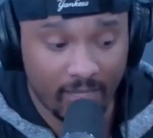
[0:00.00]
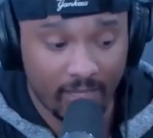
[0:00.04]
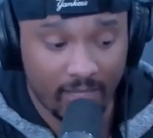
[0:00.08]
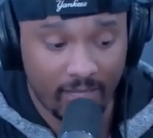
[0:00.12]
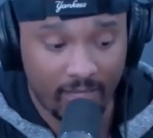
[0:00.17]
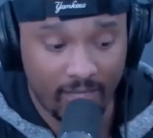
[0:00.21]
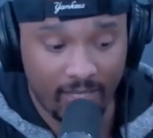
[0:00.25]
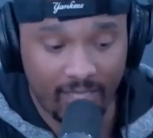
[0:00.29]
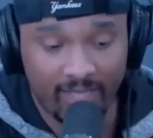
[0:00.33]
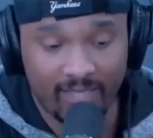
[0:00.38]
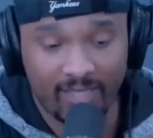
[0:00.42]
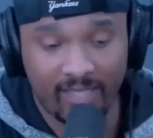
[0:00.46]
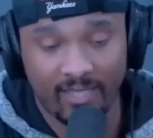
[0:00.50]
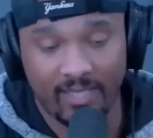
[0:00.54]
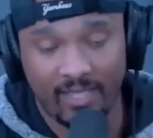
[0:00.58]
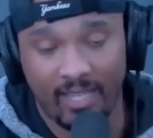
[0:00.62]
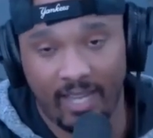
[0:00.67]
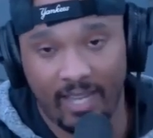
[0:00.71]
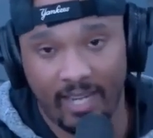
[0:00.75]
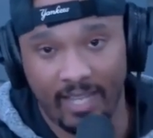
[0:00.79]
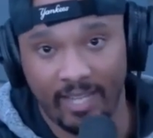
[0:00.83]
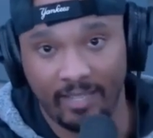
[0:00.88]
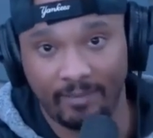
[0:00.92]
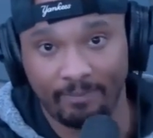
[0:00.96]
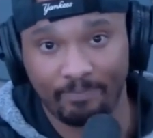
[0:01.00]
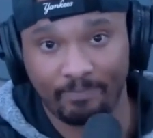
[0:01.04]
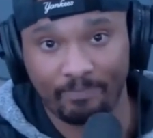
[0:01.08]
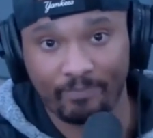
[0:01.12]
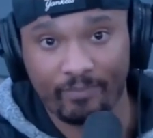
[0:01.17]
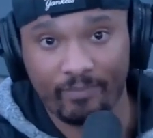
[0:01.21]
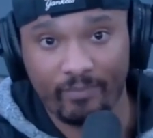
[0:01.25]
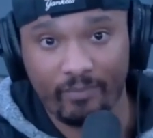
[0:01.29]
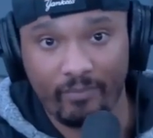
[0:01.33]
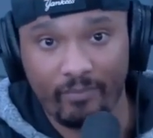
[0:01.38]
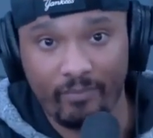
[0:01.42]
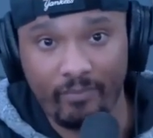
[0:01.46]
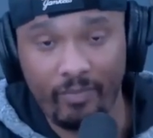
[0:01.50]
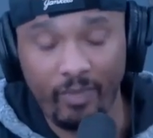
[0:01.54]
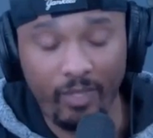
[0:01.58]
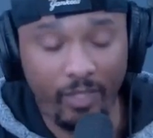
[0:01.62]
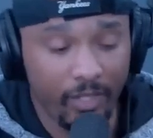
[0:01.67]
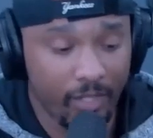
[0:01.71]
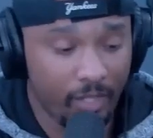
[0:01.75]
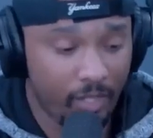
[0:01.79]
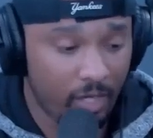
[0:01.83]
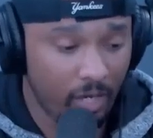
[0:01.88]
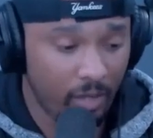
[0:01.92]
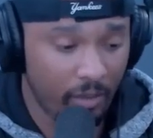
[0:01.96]
This is not it.
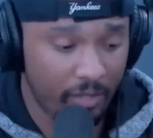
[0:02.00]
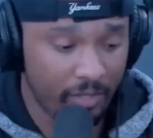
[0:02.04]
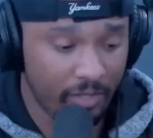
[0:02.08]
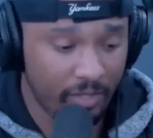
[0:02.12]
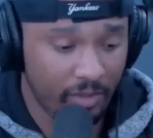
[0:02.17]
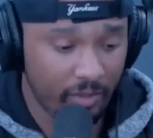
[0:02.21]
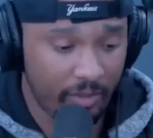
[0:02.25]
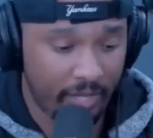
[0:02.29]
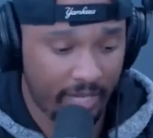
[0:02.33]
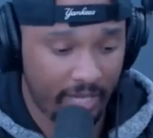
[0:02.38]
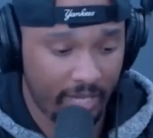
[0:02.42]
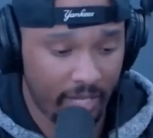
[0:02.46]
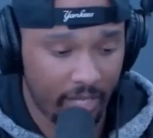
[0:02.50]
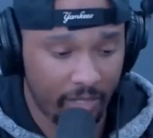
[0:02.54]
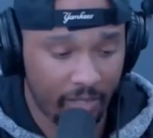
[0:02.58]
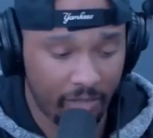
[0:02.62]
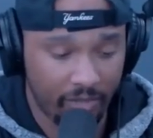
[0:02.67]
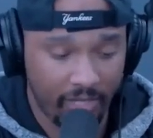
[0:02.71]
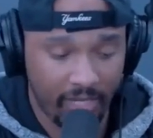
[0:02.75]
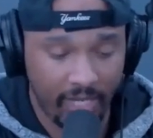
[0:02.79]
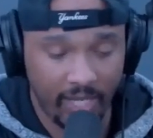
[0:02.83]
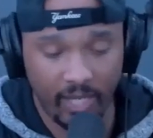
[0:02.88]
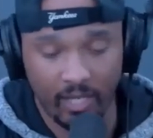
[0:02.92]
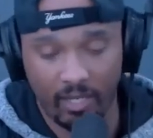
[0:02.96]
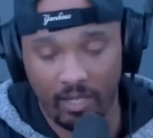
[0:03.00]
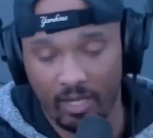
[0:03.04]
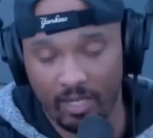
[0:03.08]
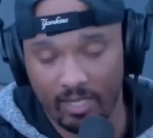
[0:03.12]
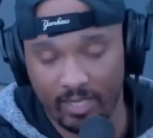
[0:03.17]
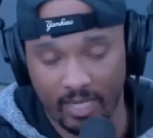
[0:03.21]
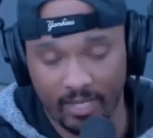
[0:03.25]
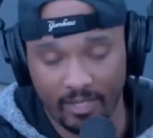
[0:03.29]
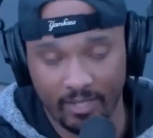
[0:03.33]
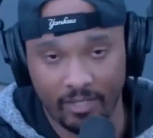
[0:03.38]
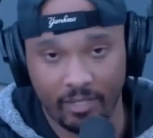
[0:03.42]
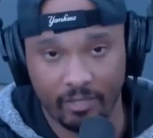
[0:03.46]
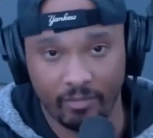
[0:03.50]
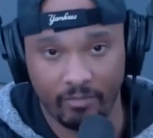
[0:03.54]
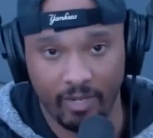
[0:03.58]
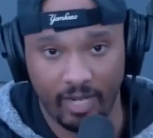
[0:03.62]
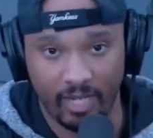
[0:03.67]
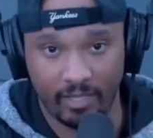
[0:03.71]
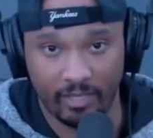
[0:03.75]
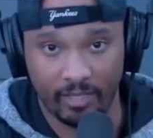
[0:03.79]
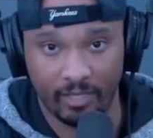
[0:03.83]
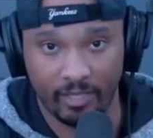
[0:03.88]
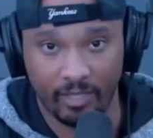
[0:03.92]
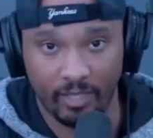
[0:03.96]
You're going through hell. You can't lock down a
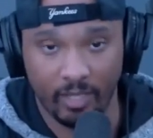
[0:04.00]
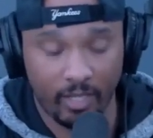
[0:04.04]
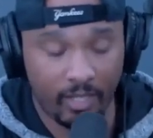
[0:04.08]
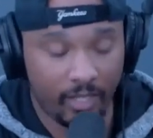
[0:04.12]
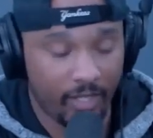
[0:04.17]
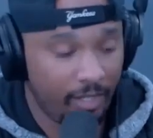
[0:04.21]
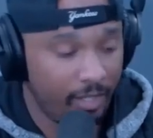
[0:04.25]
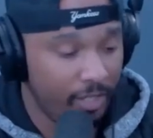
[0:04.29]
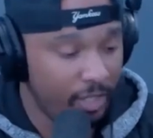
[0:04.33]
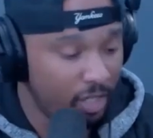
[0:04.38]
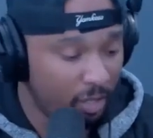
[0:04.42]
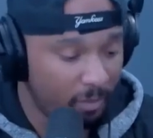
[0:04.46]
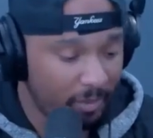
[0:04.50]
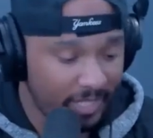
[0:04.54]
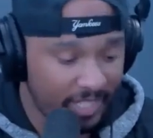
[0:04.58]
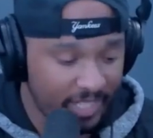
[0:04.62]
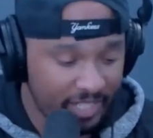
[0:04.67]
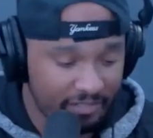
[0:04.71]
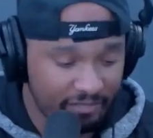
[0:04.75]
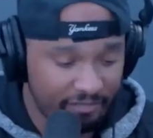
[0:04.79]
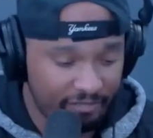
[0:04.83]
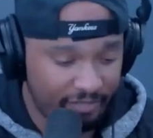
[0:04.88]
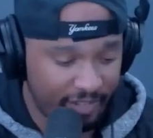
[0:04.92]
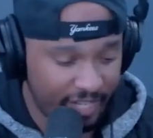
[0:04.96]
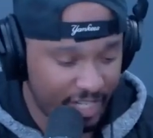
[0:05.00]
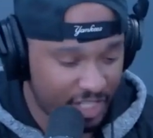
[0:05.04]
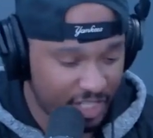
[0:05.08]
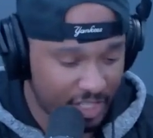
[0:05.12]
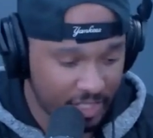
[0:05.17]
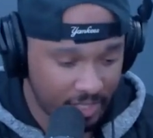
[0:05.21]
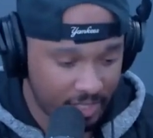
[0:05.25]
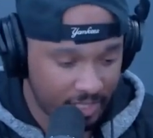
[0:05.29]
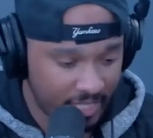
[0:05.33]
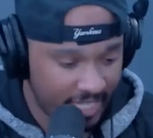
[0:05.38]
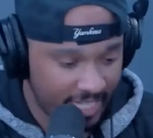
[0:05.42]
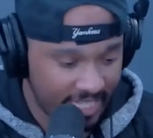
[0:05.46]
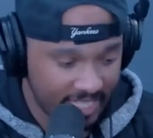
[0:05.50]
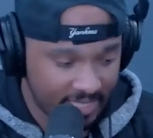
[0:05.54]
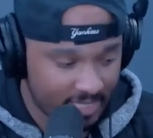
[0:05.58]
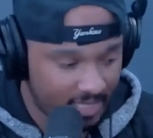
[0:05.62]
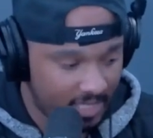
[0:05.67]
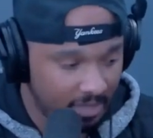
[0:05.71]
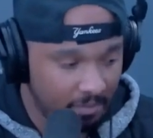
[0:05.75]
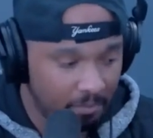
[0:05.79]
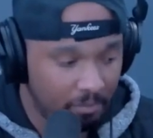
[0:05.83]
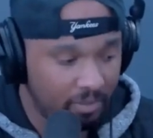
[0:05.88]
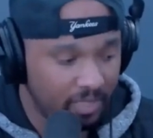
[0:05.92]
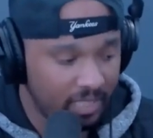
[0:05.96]
director. Nobody's vision is
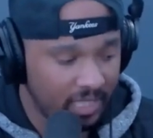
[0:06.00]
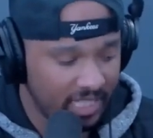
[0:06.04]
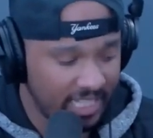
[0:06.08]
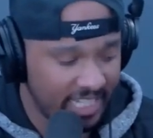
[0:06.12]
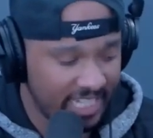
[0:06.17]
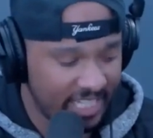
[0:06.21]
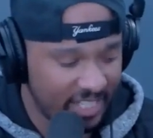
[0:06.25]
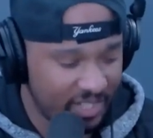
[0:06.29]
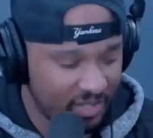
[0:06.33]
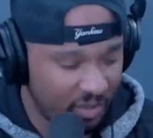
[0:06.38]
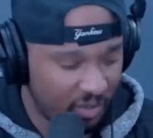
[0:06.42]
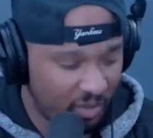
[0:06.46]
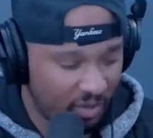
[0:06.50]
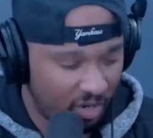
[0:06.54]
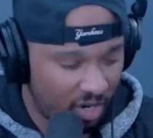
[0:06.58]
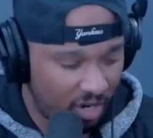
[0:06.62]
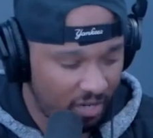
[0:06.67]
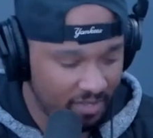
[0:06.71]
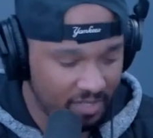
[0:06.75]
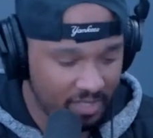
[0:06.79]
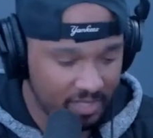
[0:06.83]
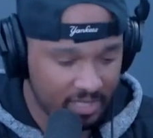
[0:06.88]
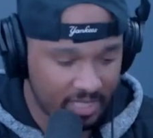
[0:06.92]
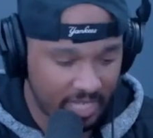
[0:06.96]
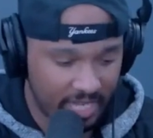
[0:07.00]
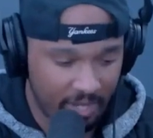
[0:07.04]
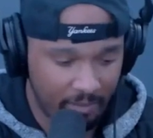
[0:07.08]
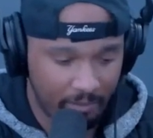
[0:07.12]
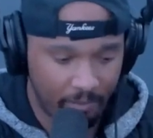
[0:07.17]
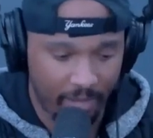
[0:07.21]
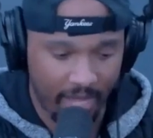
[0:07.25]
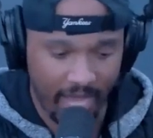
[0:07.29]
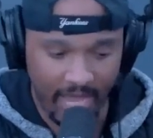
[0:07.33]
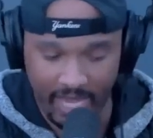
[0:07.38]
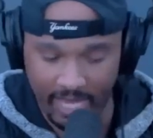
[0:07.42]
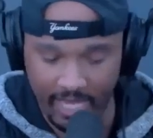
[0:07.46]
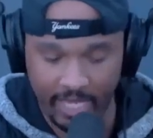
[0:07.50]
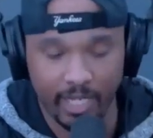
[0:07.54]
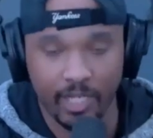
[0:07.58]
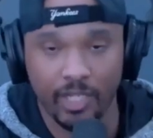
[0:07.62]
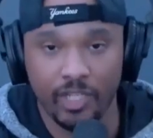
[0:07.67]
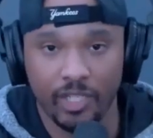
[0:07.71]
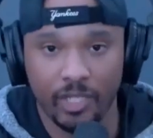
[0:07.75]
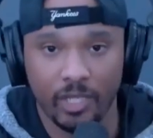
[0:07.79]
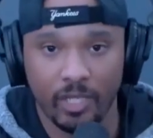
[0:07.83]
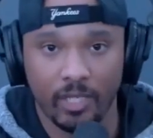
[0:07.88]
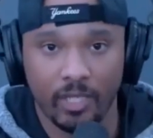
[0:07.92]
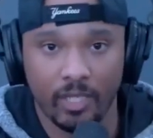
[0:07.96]
complete or on the same page.